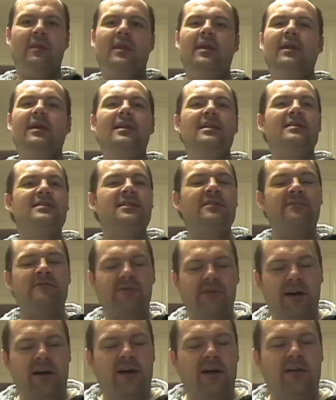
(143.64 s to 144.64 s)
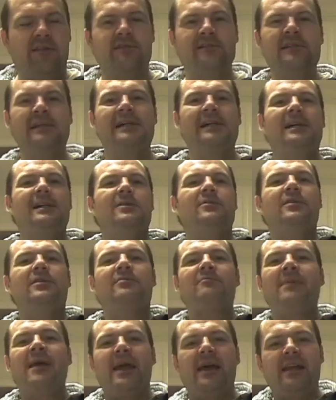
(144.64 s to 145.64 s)
It is involved with
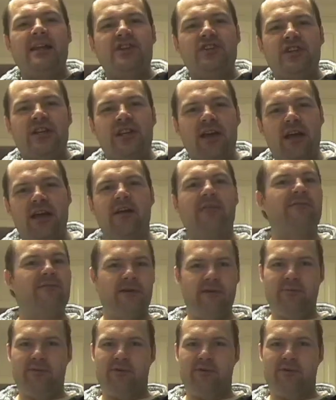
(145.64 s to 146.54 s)
managing every